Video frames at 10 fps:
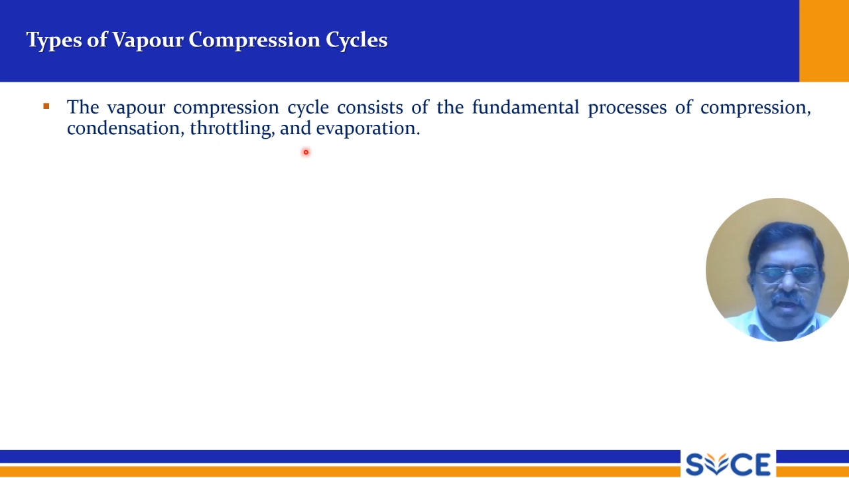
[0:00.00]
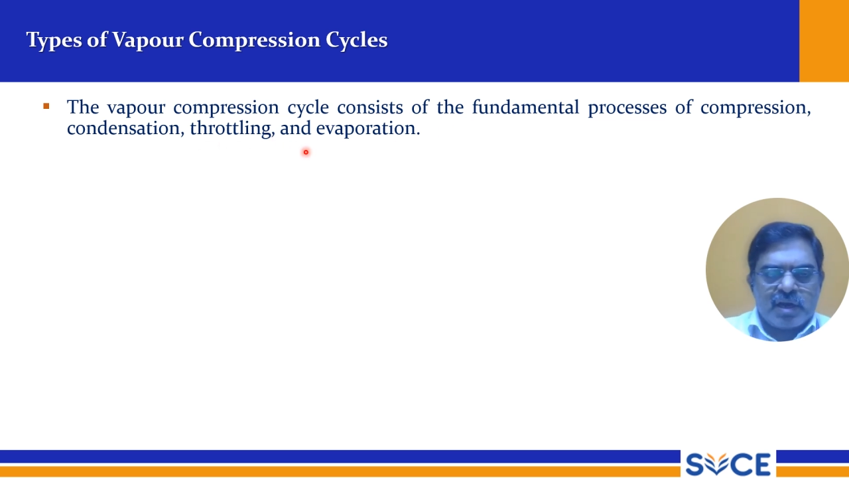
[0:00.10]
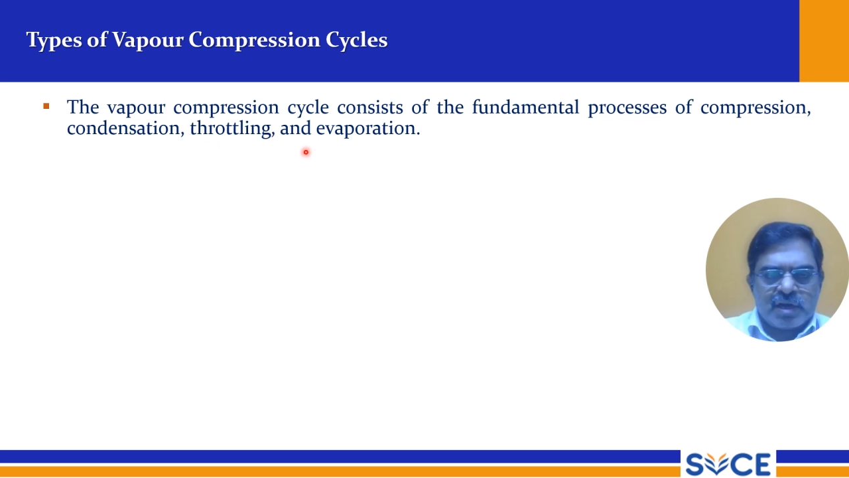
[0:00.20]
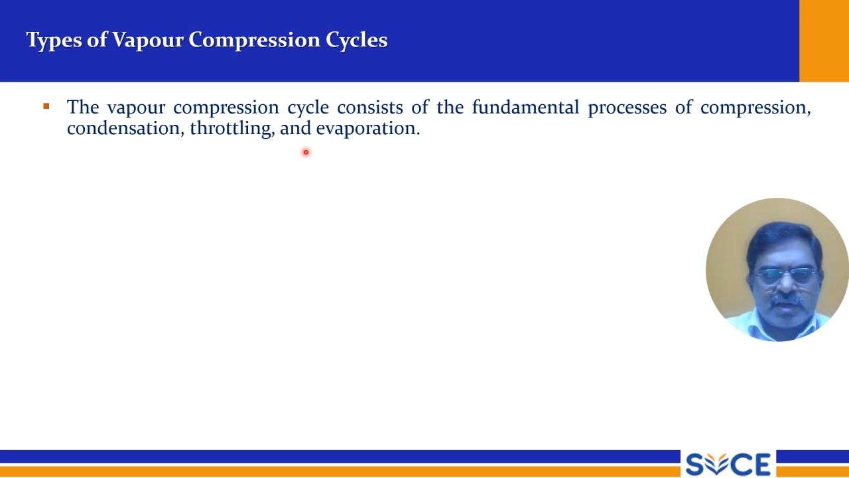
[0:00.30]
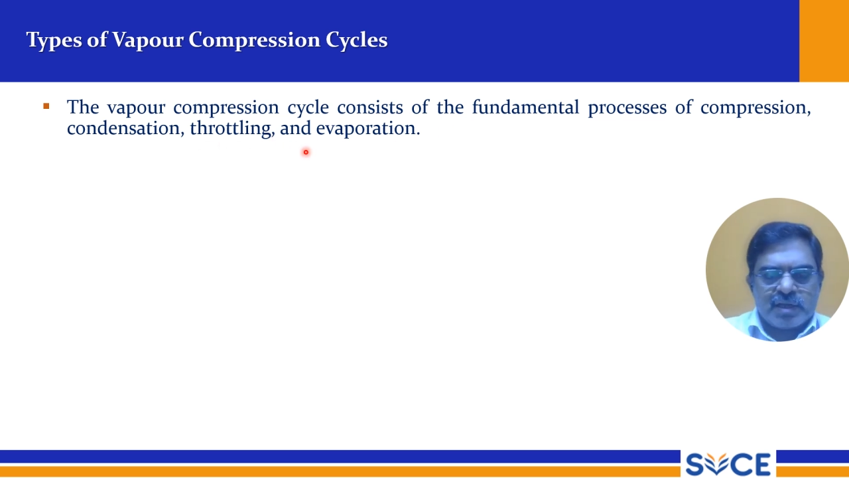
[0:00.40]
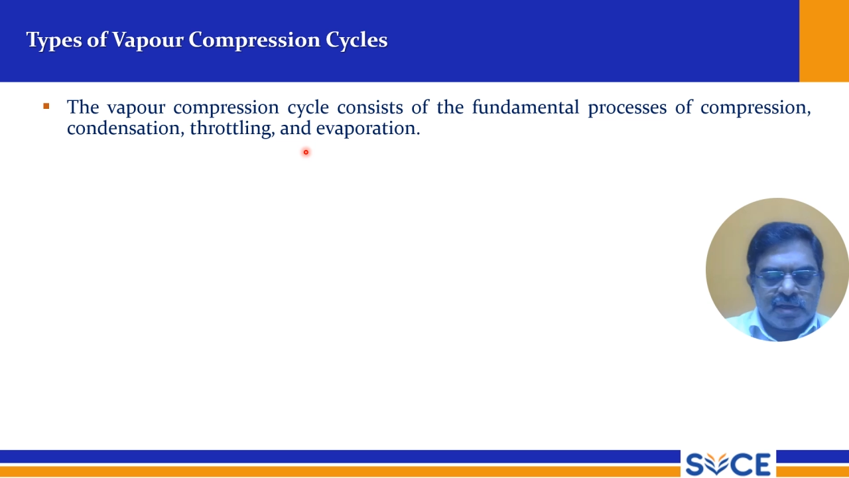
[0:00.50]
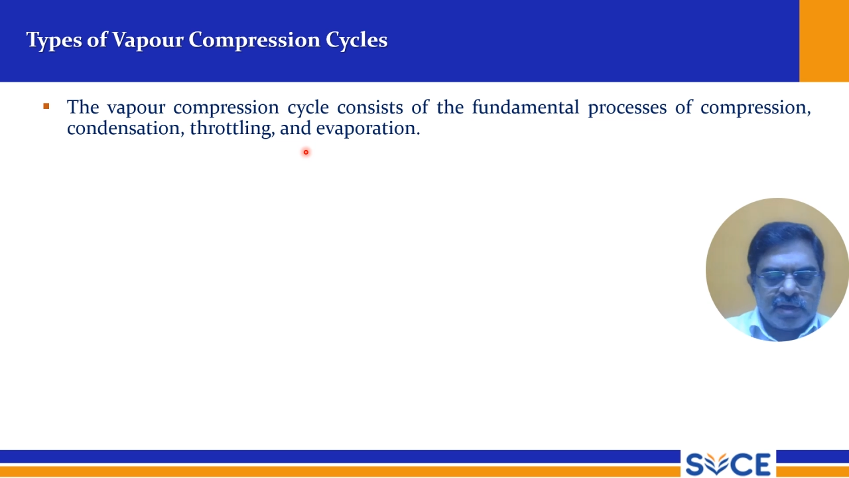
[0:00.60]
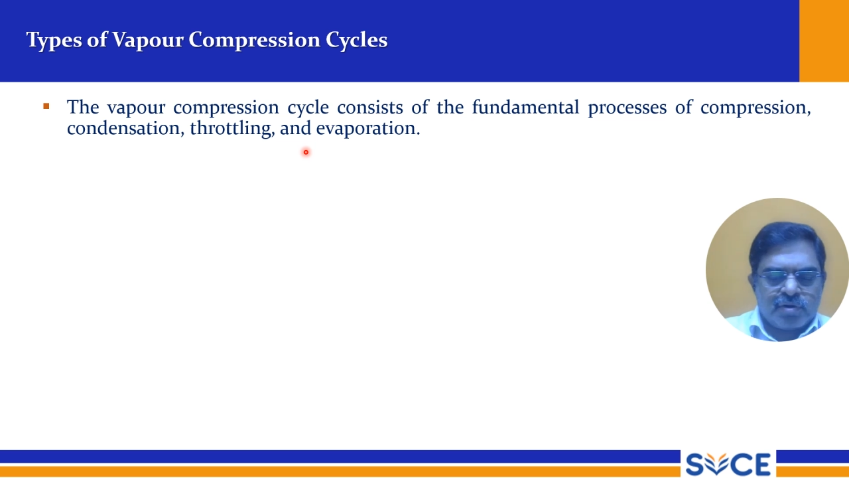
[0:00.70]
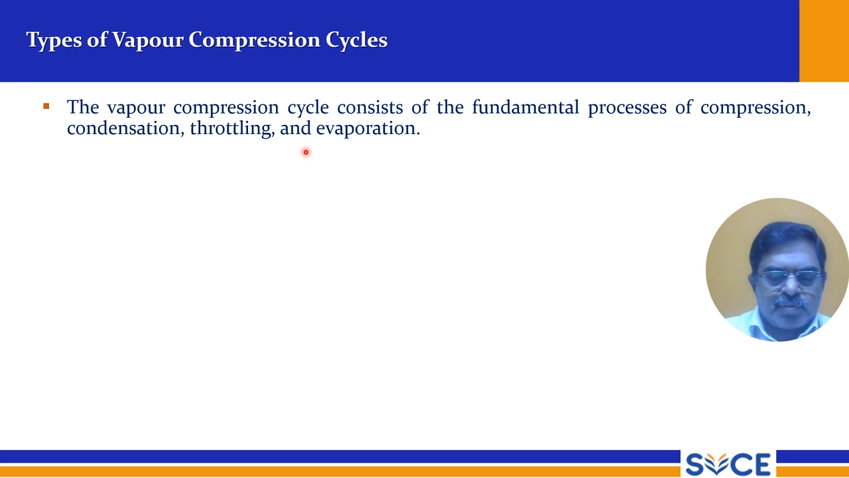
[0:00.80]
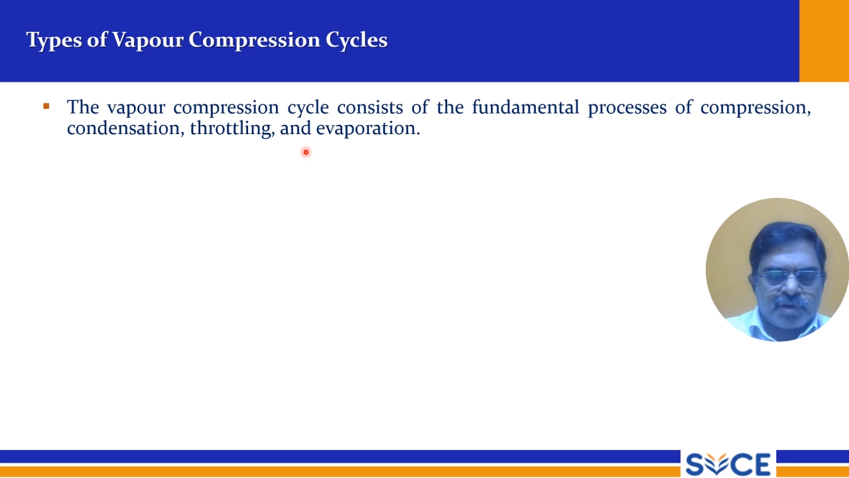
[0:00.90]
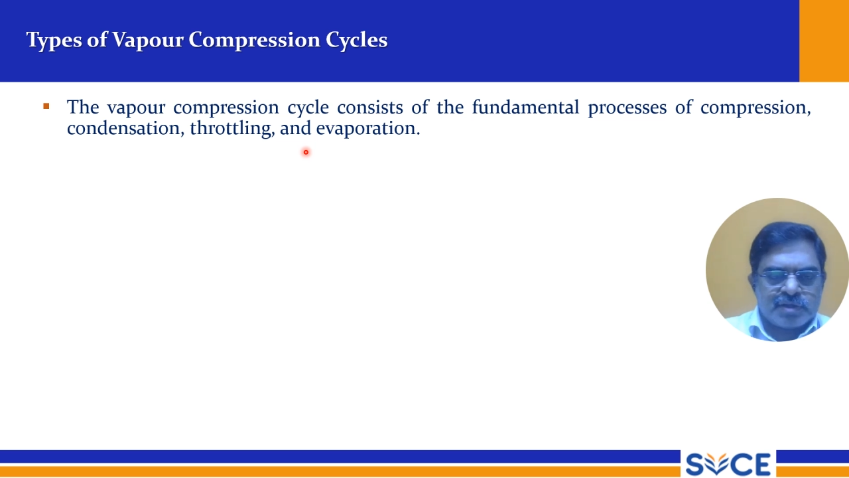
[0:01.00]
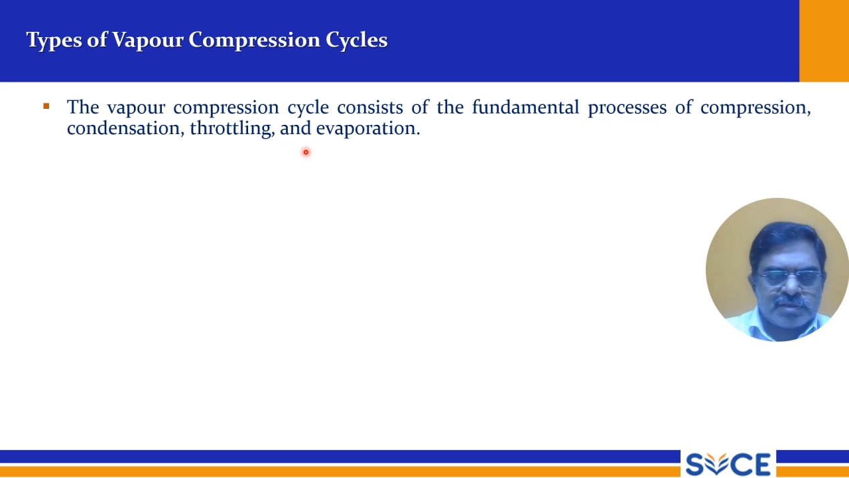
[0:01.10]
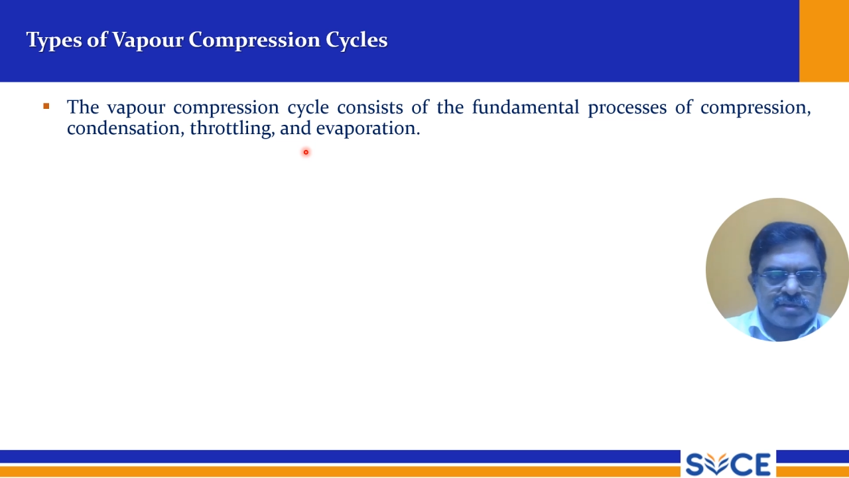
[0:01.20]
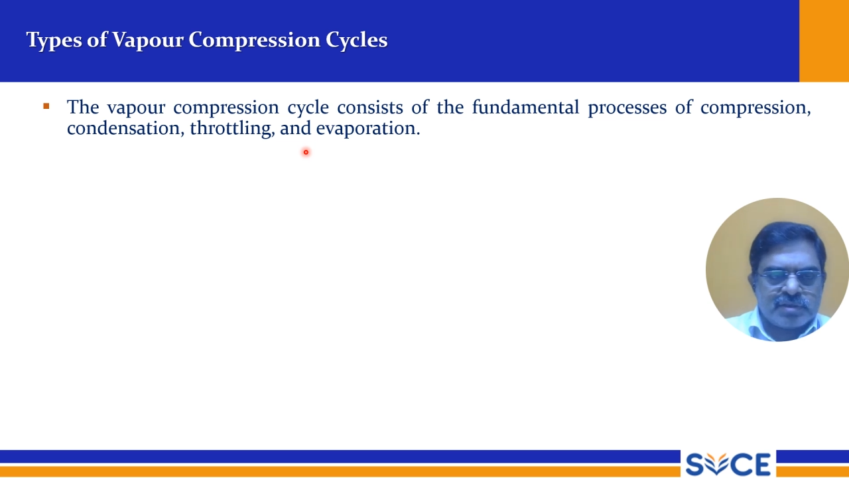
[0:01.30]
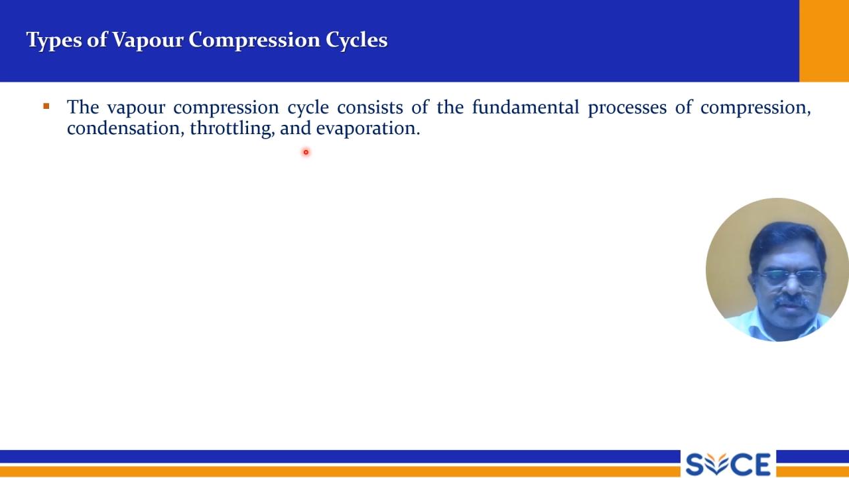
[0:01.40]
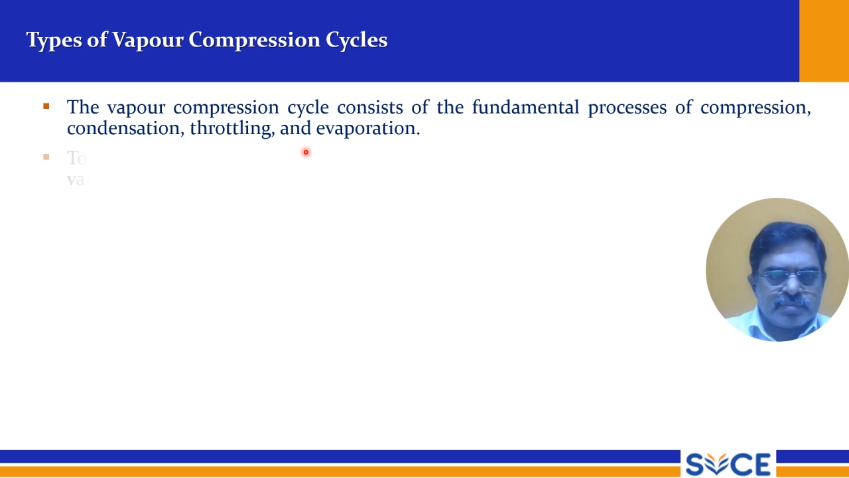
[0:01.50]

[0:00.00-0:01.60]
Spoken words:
and evaporation.